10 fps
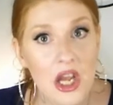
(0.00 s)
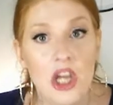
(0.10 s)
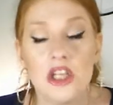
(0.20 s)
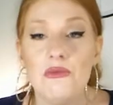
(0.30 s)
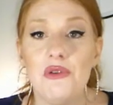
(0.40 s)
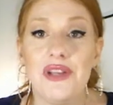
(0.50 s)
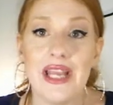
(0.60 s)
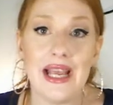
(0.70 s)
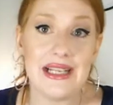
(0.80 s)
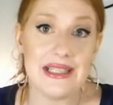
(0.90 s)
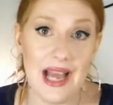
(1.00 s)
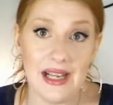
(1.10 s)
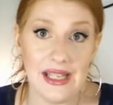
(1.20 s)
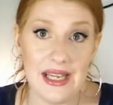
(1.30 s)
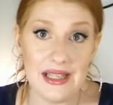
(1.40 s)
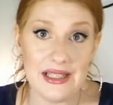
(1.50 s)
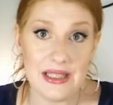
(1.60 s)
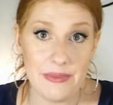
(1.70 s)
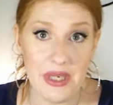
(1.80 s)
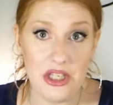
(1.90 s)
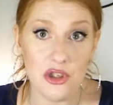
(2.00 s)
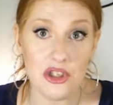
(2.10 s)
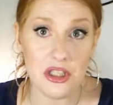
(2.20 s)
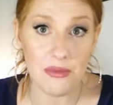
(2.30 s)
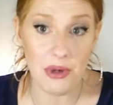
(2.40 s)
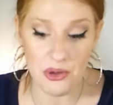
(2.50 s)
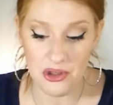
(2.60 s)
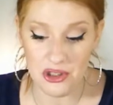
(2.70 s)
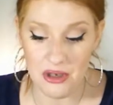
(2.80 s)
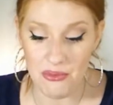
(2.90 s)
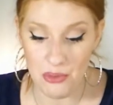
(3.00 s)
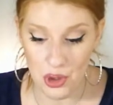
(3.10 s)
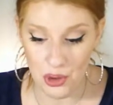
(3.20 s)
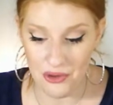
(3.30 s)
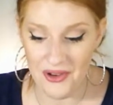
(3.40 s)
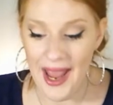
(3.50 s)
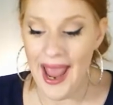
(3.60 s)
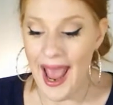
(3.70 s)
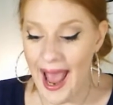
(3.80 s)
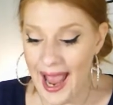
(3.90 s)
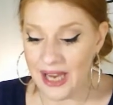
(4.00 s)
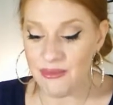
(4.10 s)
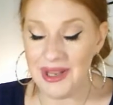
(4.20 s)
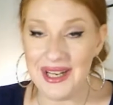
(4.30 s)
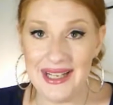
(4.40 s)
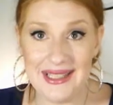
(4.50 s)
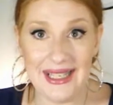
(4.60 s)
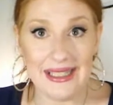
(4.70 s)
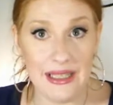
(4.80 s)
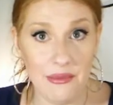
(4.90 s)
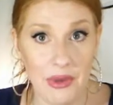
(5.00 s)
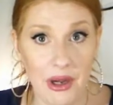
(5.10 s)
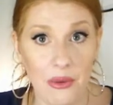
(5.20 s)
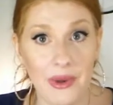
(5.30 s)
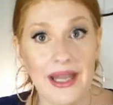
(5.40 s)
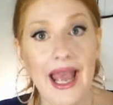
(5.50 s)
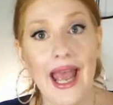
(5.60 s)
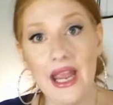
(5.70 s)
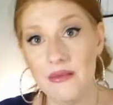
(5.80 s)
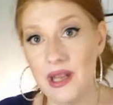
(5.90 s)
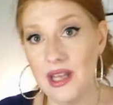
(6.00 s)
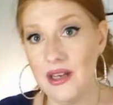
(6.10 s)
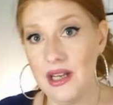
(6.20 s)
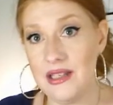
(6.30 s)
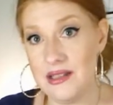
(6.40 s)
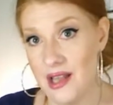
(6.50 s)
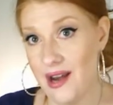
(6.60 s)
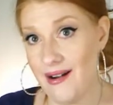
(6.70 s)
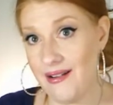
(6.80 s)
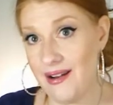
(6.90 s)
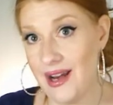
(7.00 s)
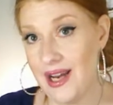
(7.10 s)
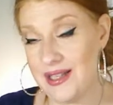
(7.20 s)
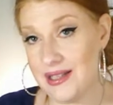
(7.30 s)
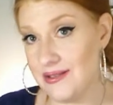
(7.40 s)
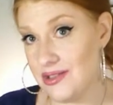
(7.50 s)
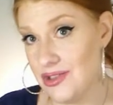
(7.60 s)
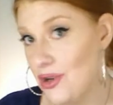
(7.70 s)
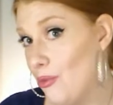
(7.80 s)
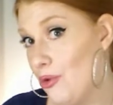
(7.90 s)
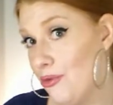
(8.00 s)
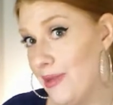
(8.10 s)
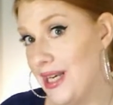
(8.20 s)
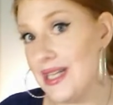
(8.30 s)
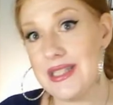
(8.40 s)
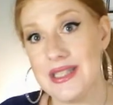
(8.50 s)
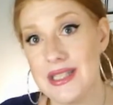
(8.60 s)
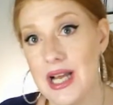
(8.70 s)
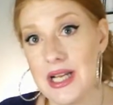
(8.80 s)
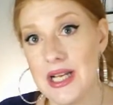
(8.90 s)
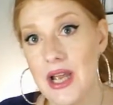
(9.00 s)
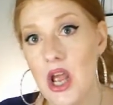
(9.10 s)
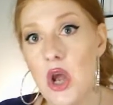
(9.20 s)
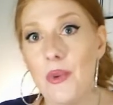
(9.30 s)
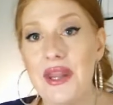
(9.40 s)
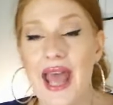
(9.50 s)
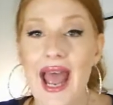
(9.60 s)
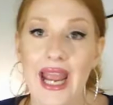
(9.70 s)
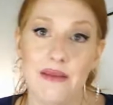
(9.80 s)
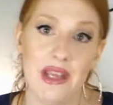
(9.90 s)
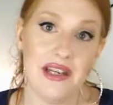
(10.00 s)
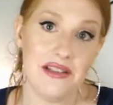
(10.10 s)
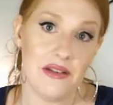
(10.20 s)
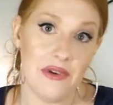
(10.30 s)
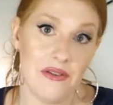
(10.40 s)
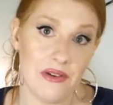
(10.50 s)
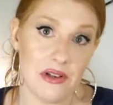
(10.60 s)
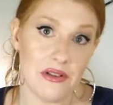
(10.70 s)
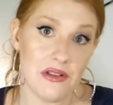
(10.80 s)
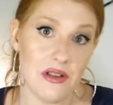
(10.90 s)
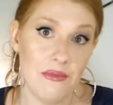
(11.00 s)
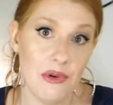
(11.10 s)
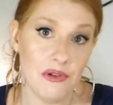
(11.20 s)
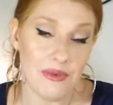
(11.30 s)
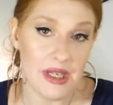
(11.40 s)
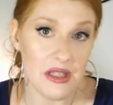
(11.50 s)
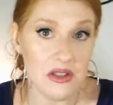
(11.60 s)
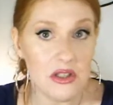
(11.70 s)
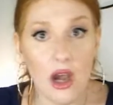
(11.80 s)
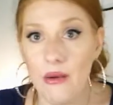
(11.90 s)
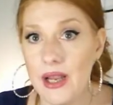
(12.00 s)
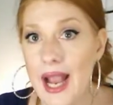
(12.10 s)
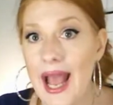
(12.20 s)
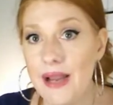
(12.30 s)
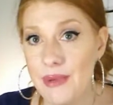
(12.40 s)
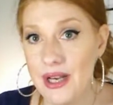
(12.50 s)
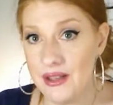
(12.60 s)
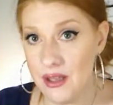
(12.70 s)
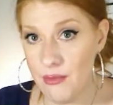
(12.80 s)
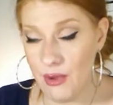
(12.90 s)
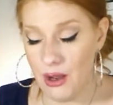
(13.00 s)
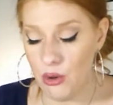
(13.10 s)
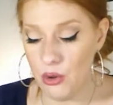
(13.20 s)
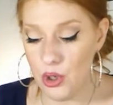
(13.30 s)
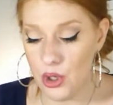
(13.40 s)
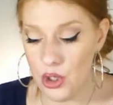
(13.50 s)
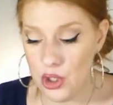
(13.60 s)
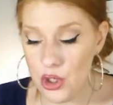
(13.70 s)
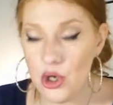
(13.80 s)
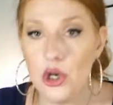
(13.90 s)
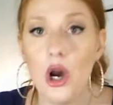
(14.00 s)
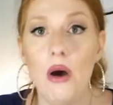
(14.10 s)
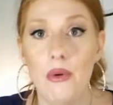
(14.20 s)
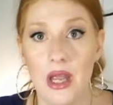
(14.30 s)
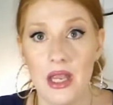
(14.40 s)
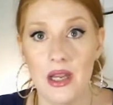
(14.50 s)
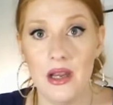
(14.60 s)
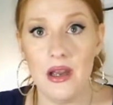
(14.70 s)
You're moving exactly at the speed you're supposed to move. Hangman is in limbo. When the Hangman is there, there's no movement. It's stuck. When the Hangman is in reverse, the movement is going. Hangman in limbo, you're going,